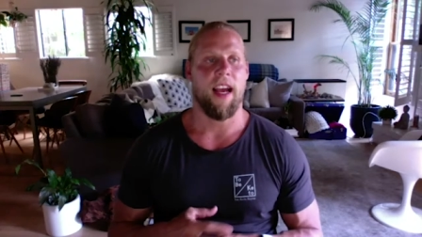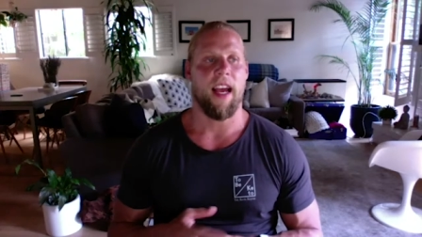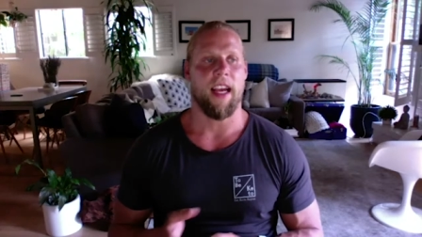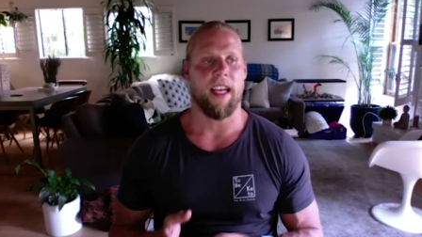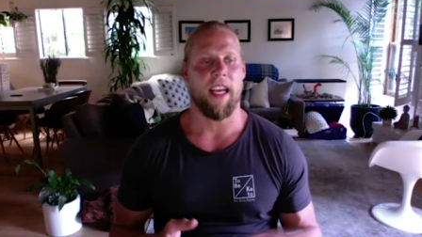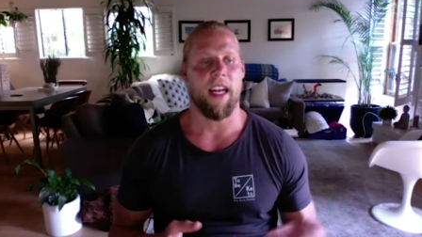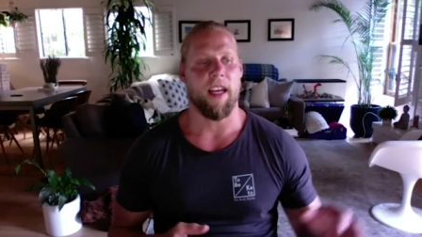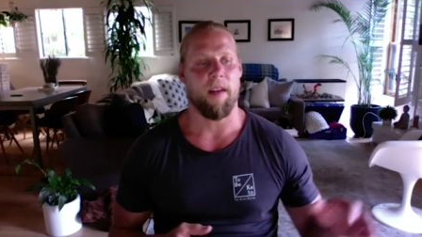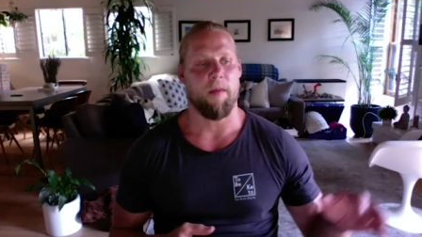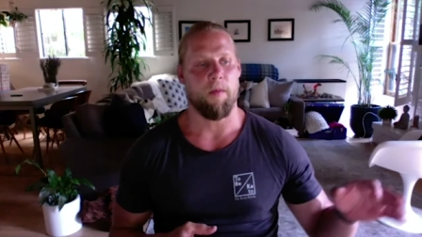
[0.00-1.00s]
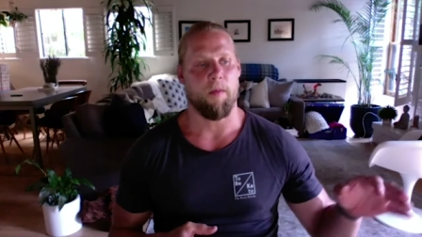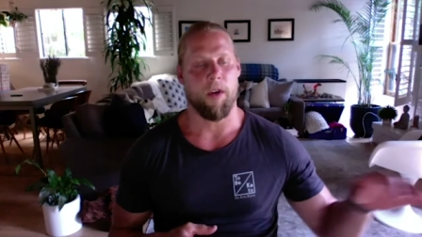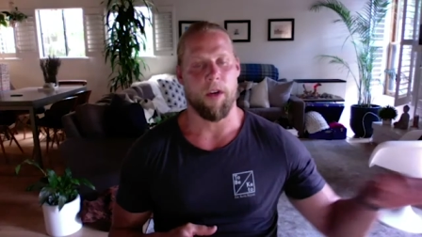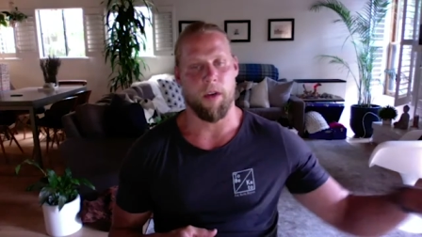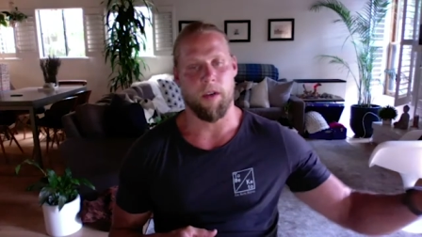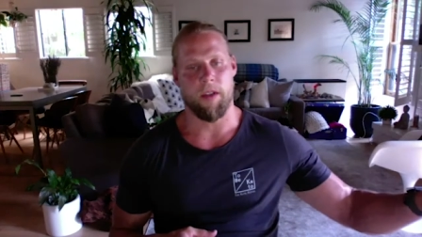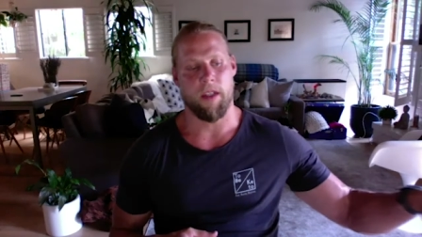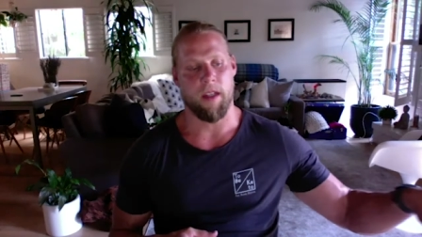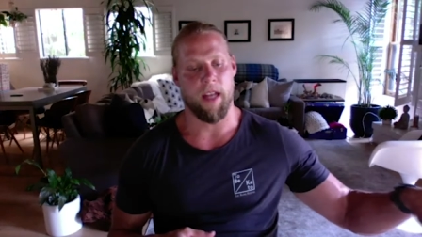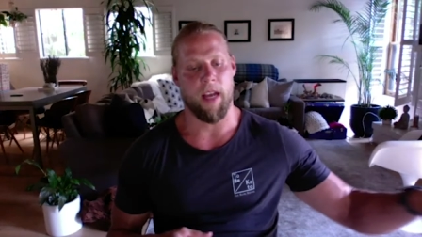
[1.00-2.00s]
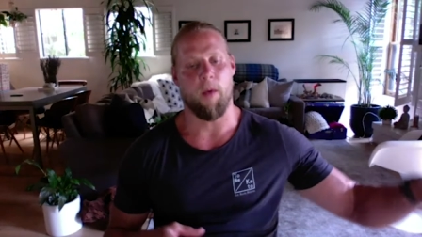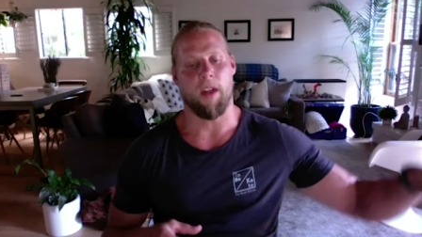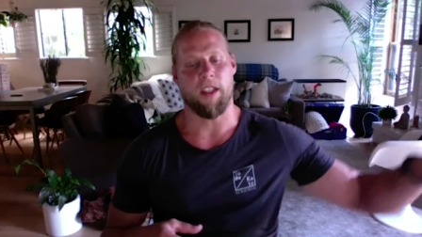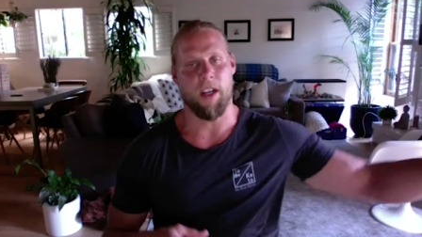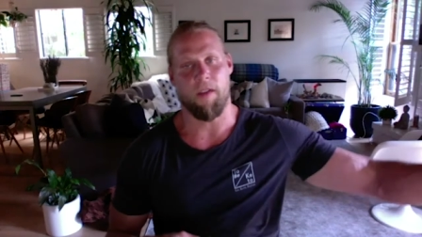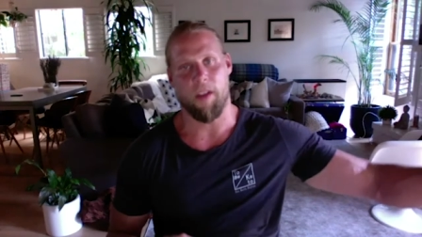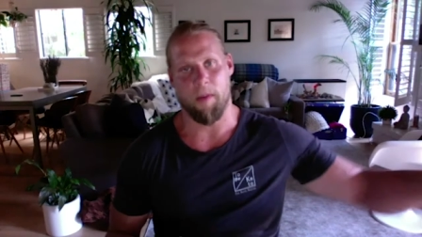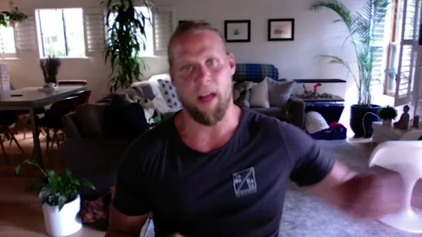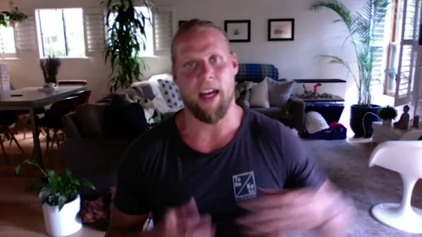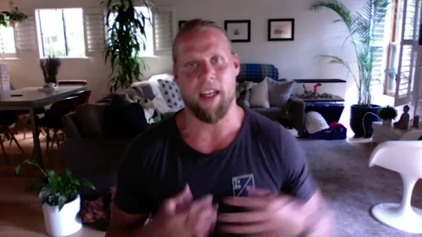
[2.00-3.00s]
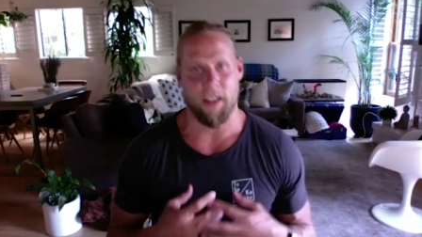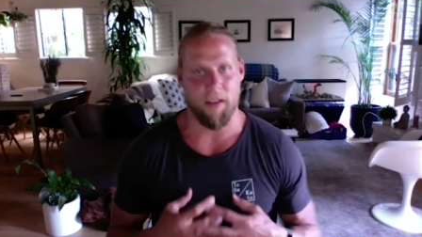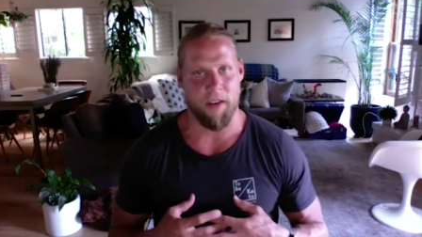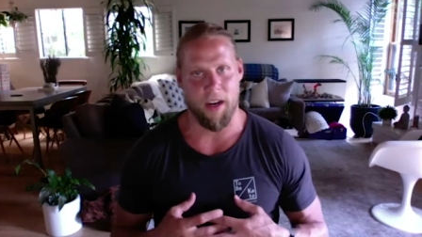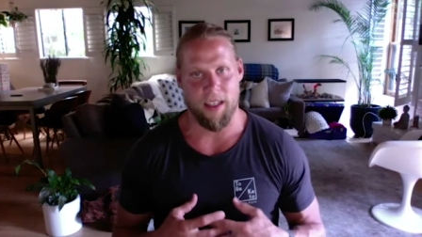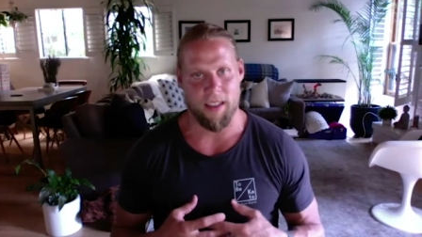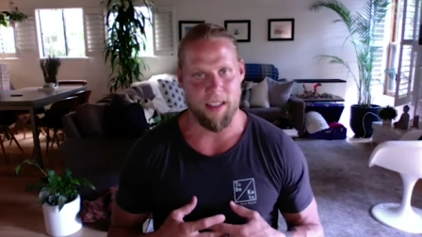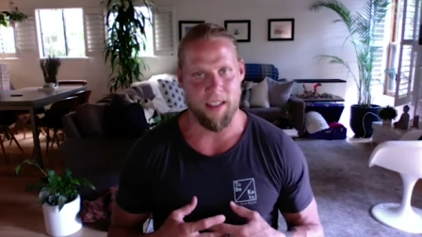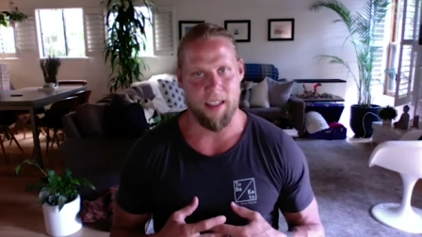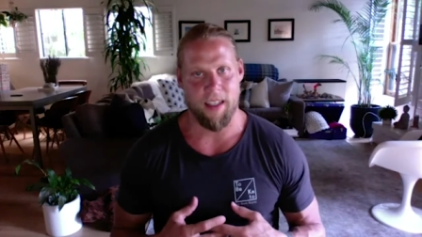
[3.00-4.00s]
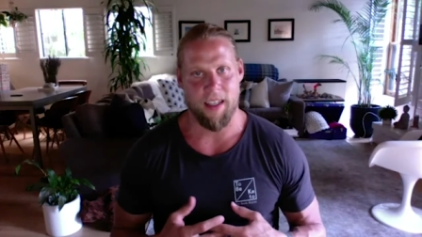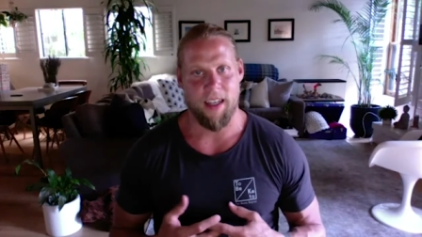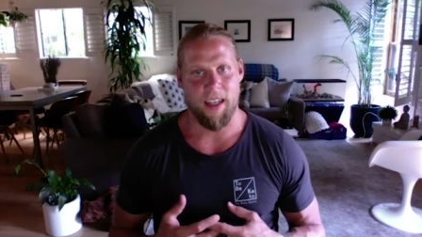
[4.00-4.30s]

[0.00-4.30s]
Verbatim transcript: and getting produced like what's good for the planet is good for us. Mm.